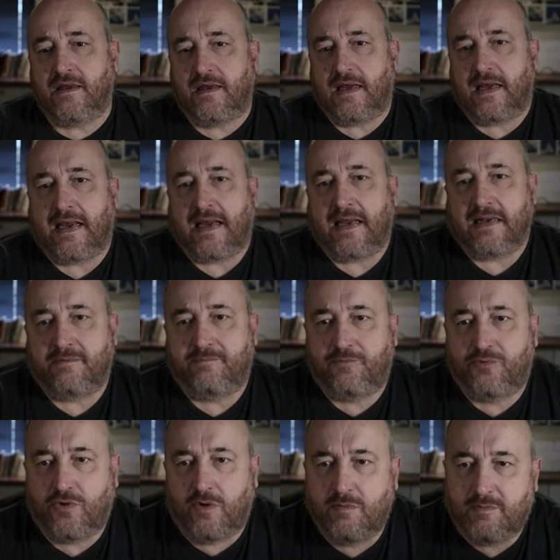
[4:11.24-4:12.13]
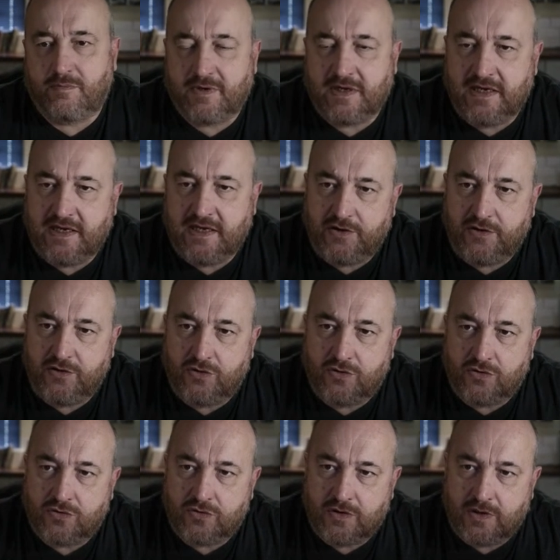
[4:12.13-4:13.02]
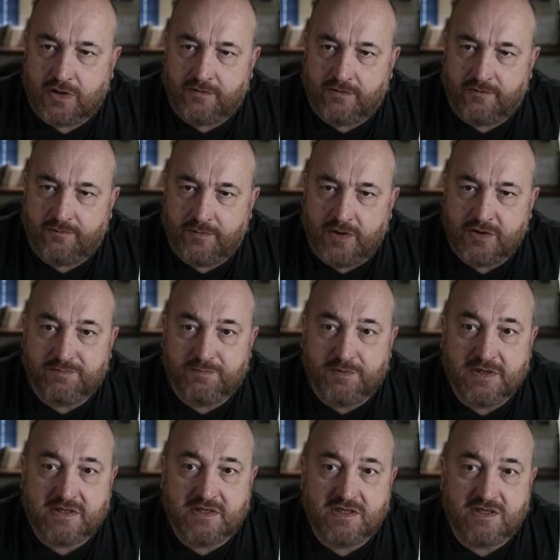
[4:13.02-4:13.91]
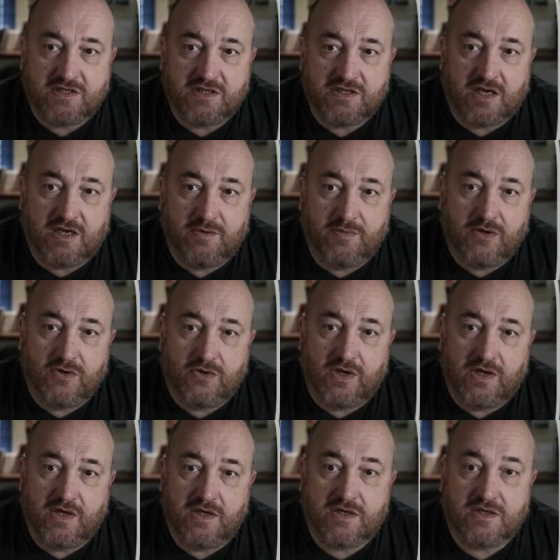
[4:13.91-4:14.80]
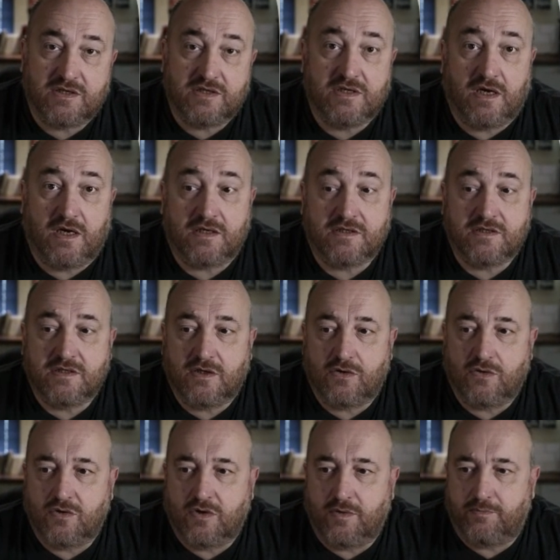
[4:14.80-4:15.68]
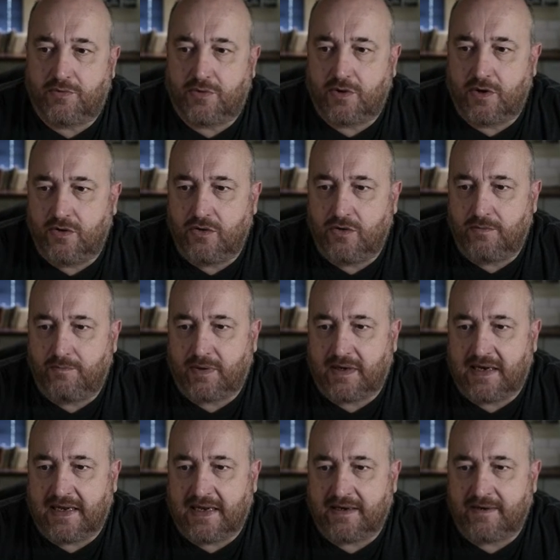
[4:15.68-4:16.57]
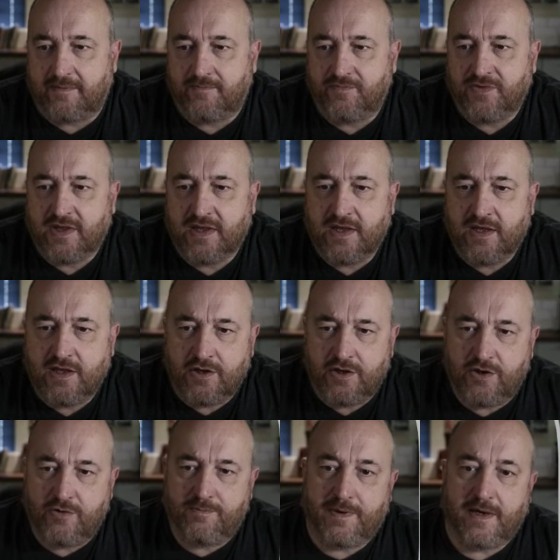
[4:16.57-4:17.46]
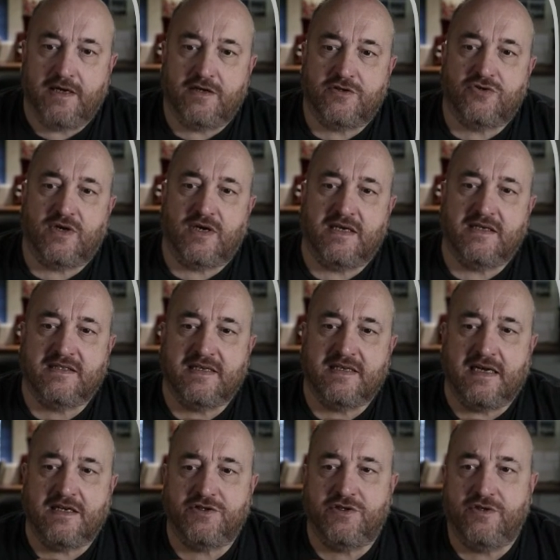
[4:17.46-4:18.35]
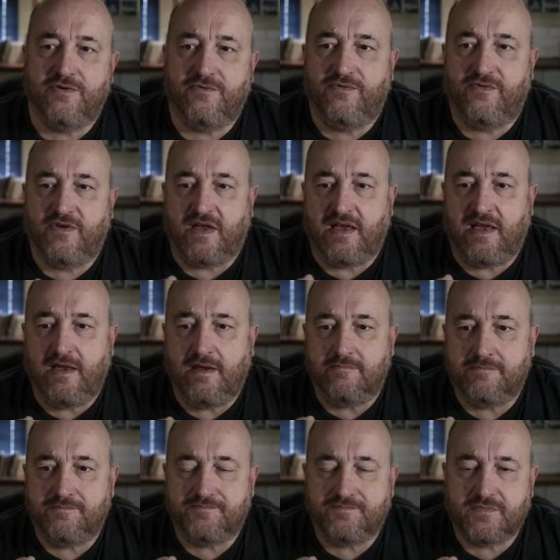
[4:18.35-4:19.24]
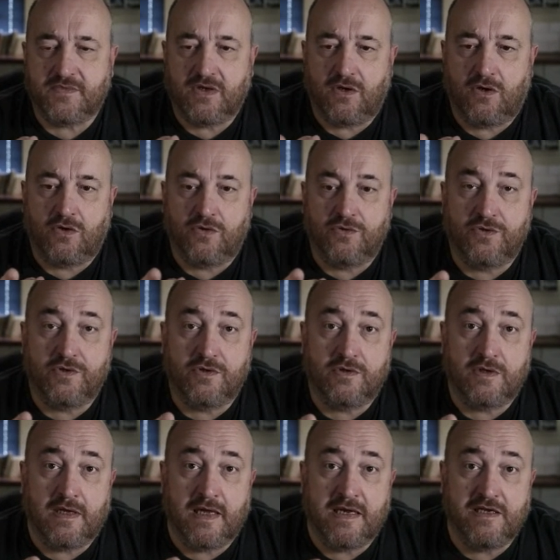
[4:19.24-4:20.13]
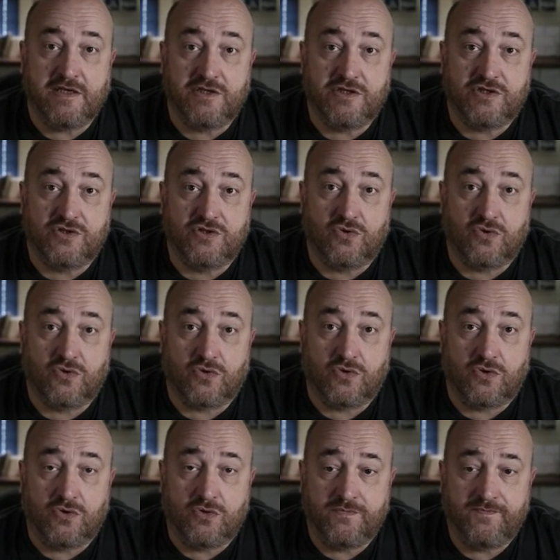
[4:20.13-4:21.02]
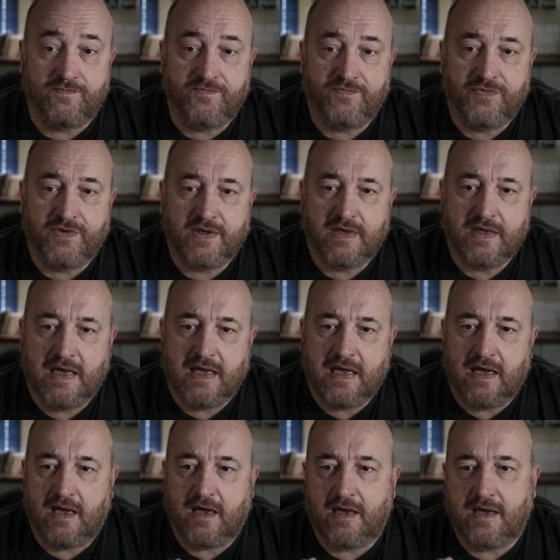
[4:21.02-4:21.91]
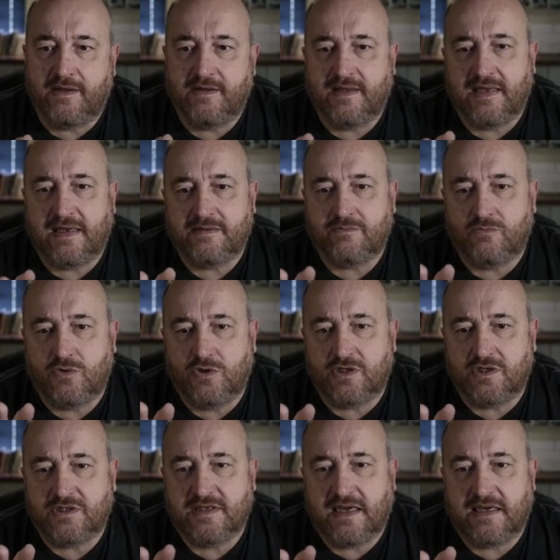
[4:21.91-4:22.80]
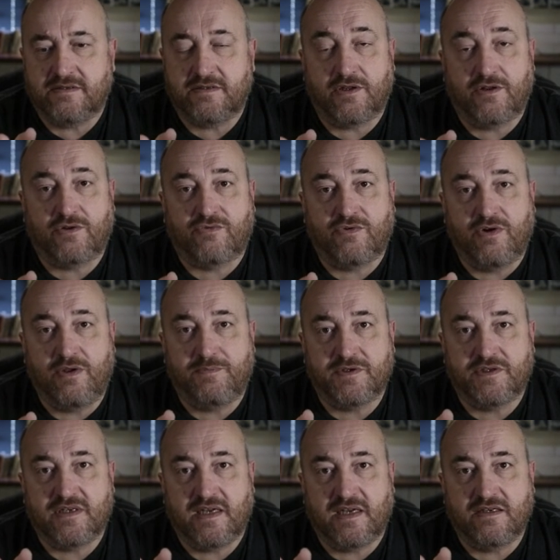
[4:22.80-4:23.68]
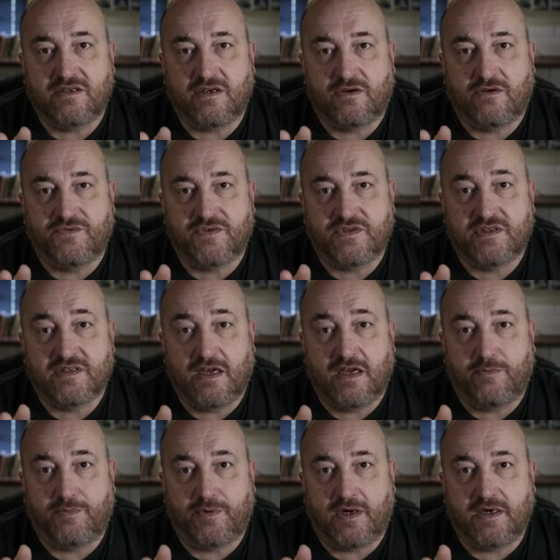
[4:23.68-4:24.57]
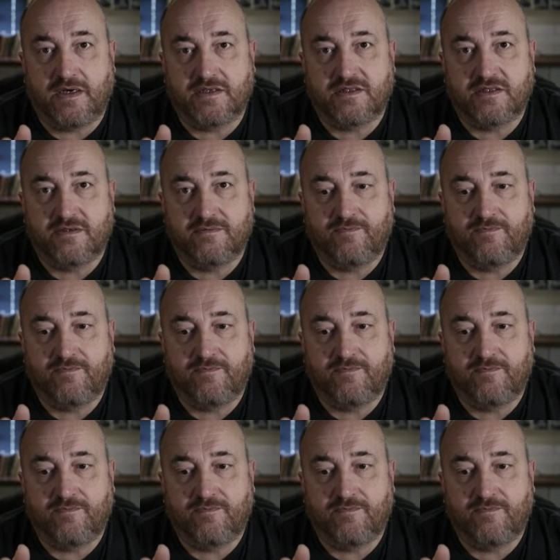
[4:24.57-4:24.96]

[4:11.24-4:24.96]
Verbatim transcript: and probably your most businesses are going to be looking at a starter or a pro plan. You pay a transaction fee on any store, uh, and that works out at three percent of the sale price.